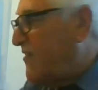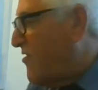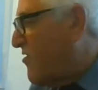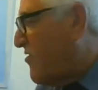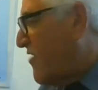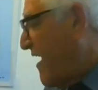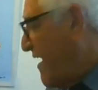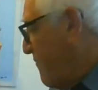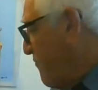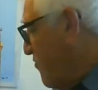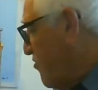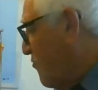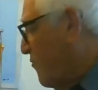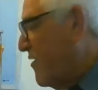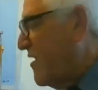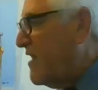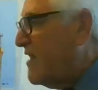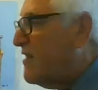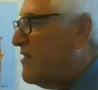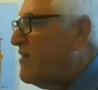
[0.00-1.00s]
the same
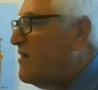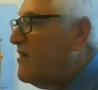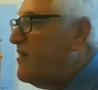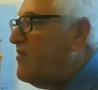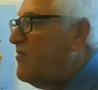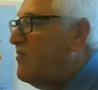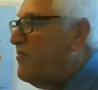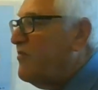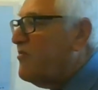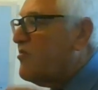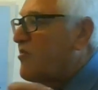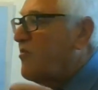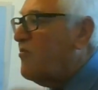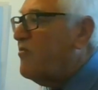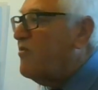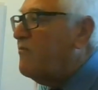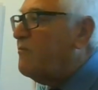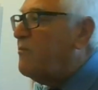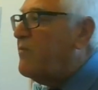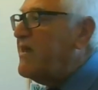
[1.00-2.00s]
speed. So
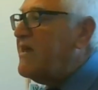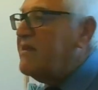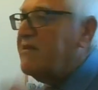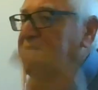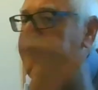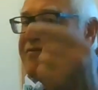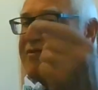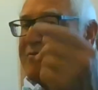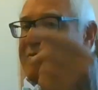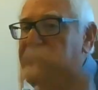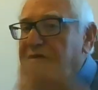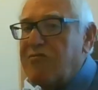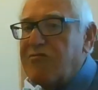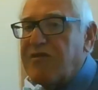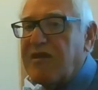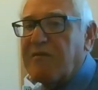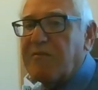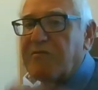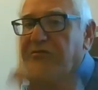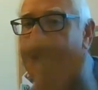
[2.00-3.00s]
the beat of the
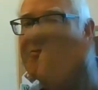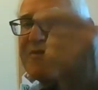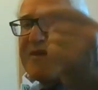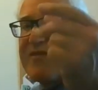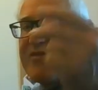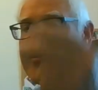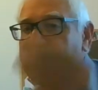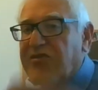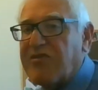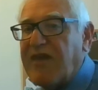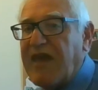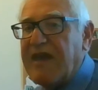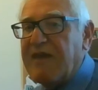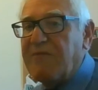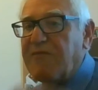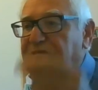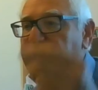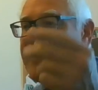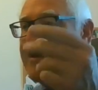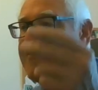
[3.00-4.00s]
music must be the
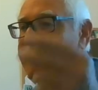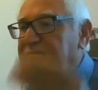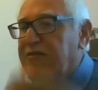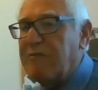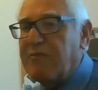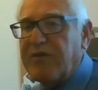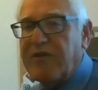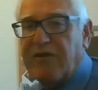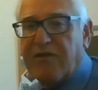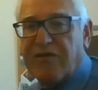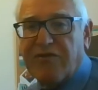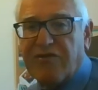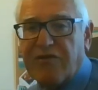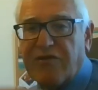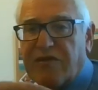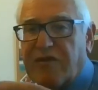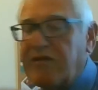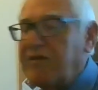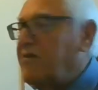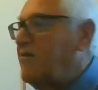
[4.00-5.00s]
same for every
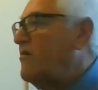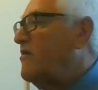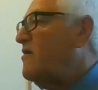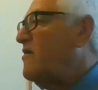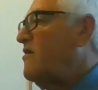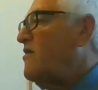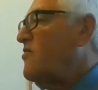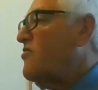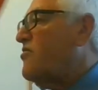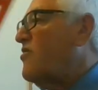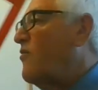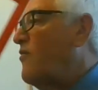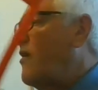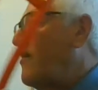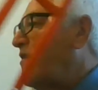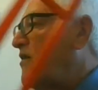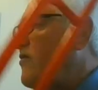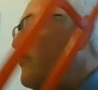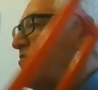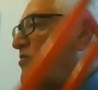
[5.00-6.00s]
person. So
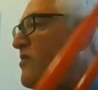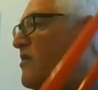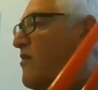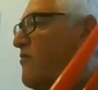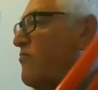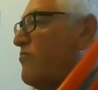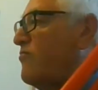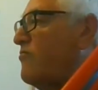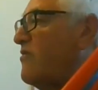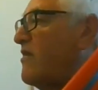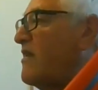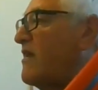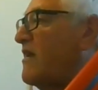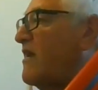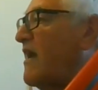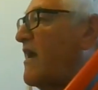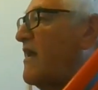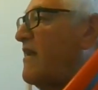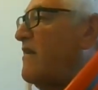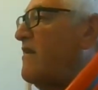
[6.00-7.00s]
I'm going to go through that
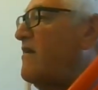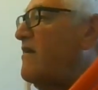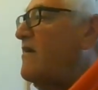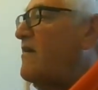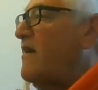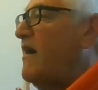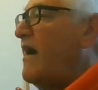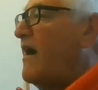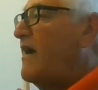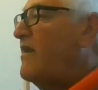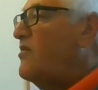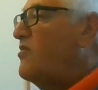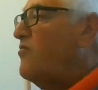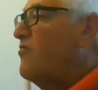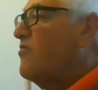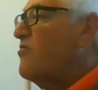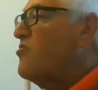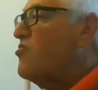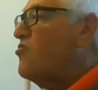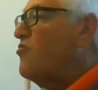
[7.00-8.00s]
again, and you
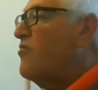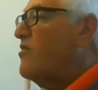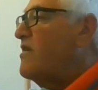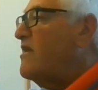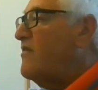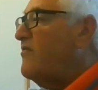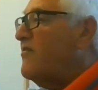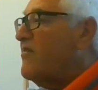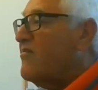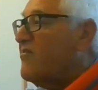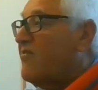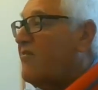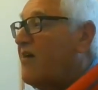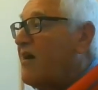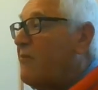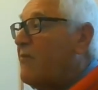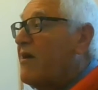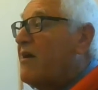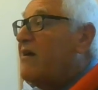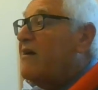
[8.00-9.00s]
can join in this
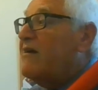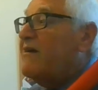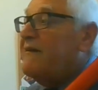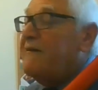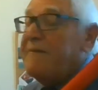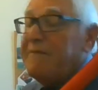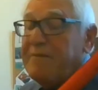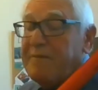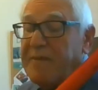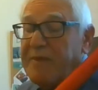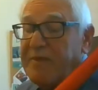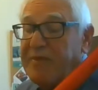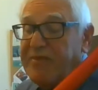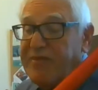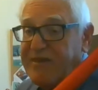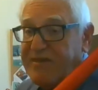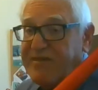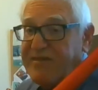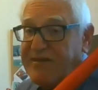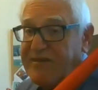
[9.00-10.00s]
time.
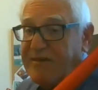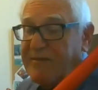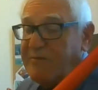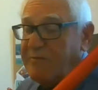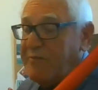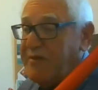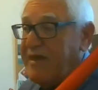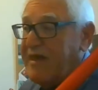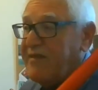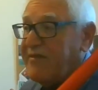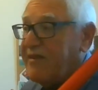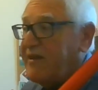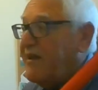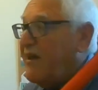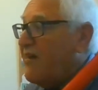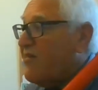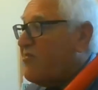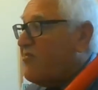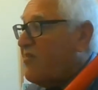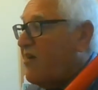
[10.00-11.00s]
This being the
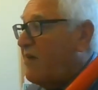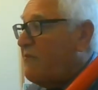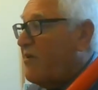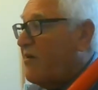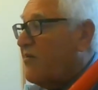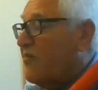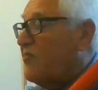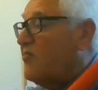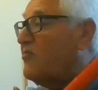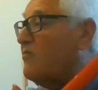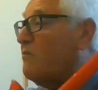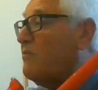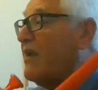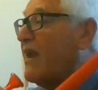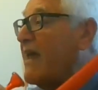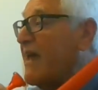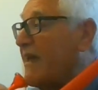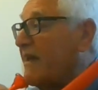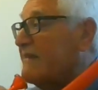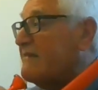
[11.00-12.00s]
last time I'm going to
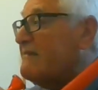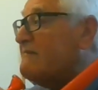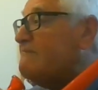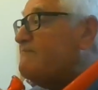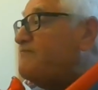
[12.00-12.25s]
play it,